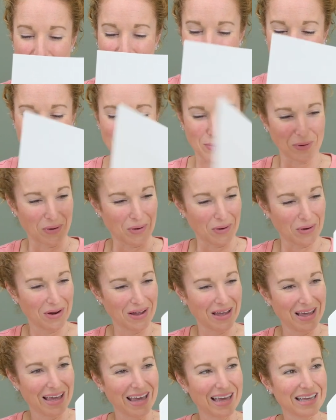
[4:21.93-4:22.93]
paper.
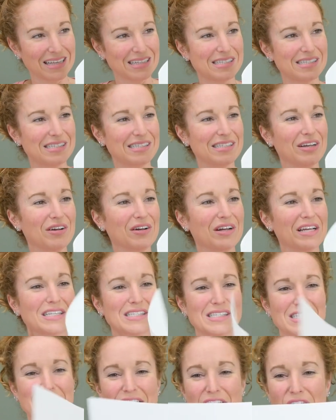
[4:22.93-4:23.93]

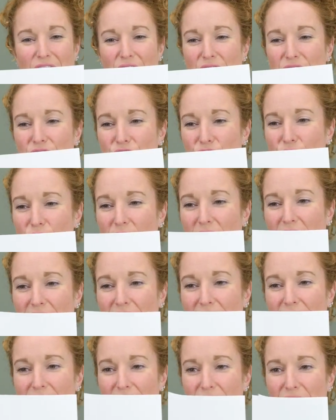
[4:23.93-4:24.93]
Seriously, try
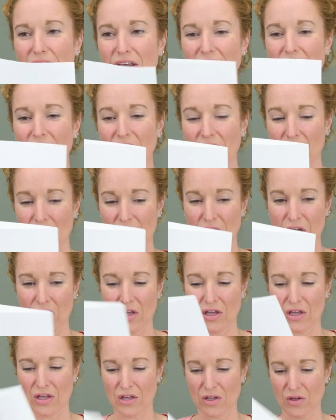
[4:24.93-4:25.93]
it.
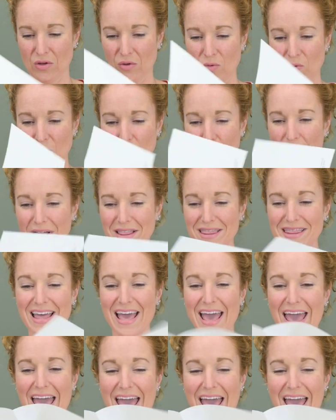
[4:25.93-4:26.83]
What the